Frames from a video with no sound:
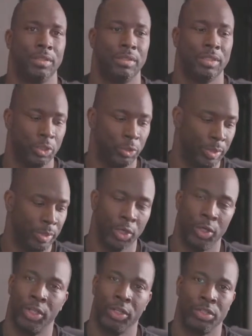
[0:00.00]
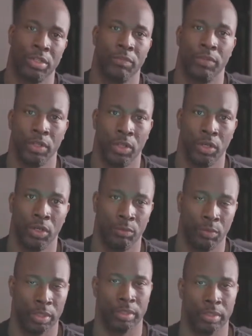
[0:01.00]
You'll be hurting yourself in the long
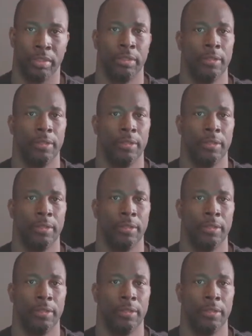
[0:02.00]
run.